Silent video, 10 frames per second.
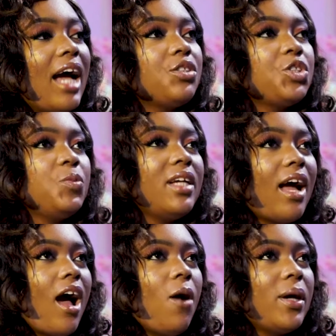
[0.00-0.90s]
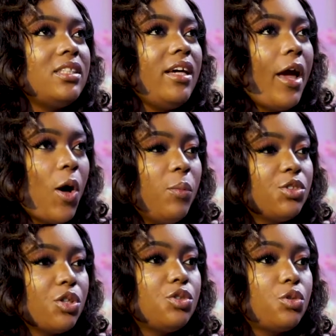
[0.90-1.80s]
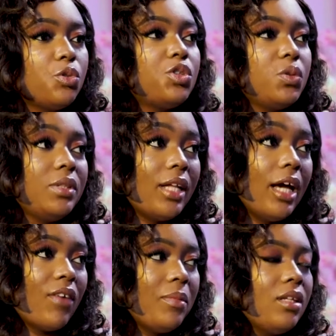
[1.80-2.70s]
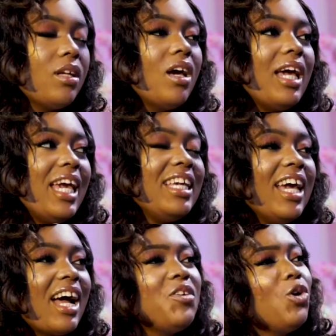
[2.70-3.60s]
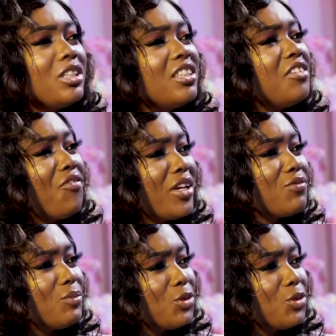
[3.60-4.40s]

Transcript: and social media, how has it helped your social life? I mean, have you gotten any friends from